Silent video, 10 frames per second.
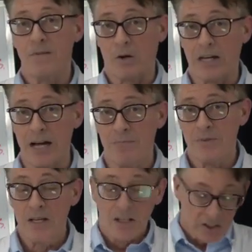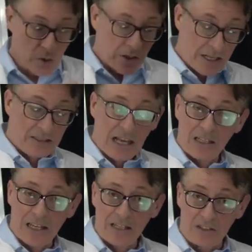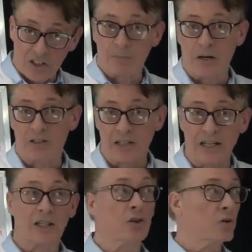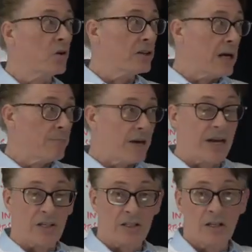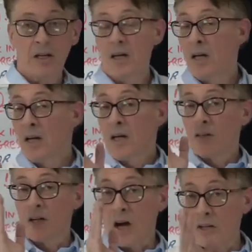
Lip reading: Okay? So hit that link, the sponsor link, you go to that page. The